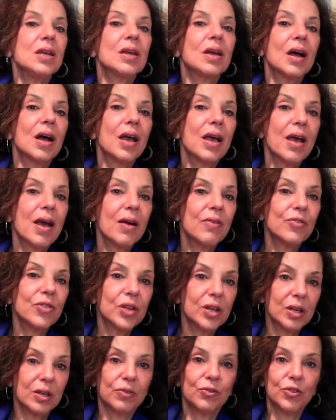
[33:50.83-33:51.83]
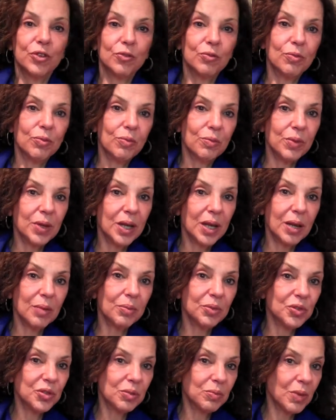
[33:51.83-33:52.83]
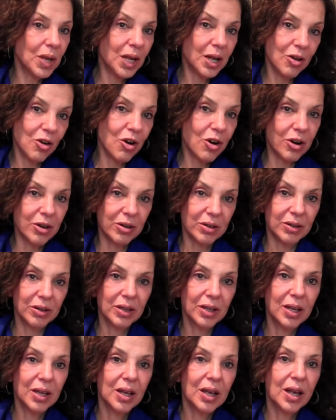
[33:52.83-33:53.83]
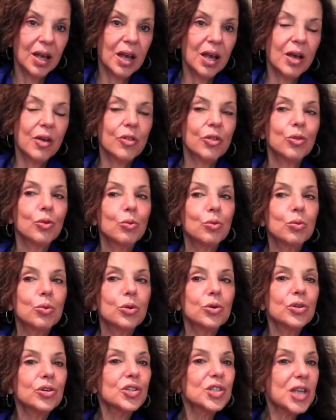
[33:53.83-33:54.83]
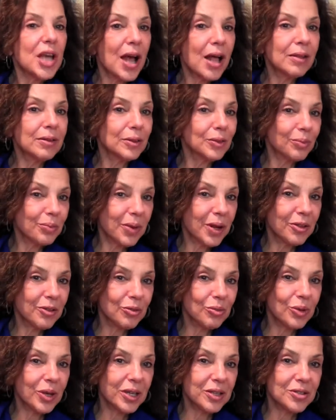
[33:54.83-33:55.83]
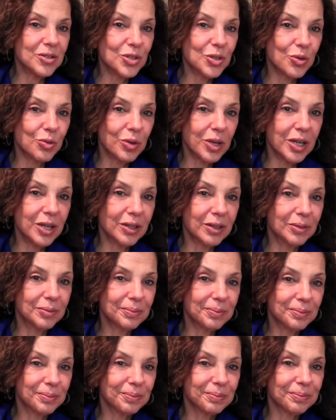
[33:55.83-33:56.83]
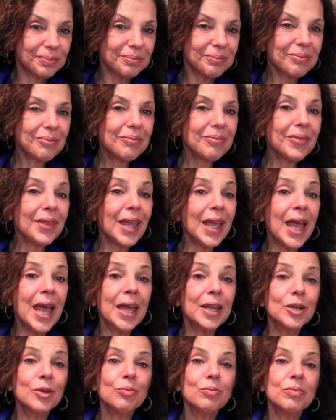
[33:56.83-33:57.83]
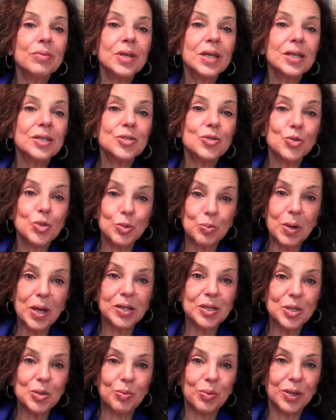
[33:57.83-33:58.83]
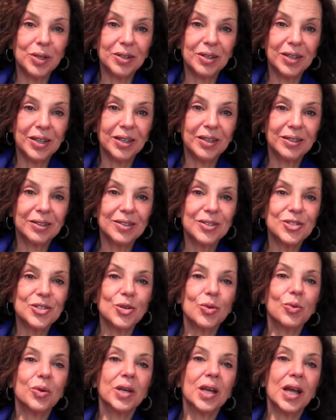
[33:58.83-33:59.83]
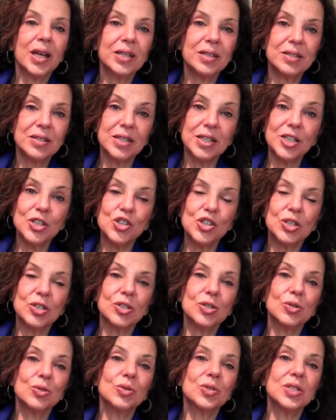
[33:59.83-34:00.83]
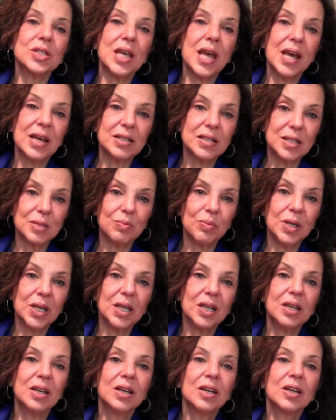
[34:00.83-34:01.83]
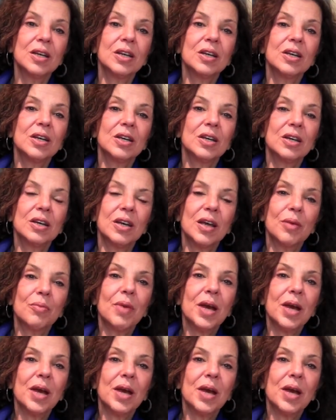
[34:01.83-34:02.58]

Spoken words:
have the gift of being able to make art. The word talent, by the way, is Greek, and it means responsibility. So when I teach and students ask me, am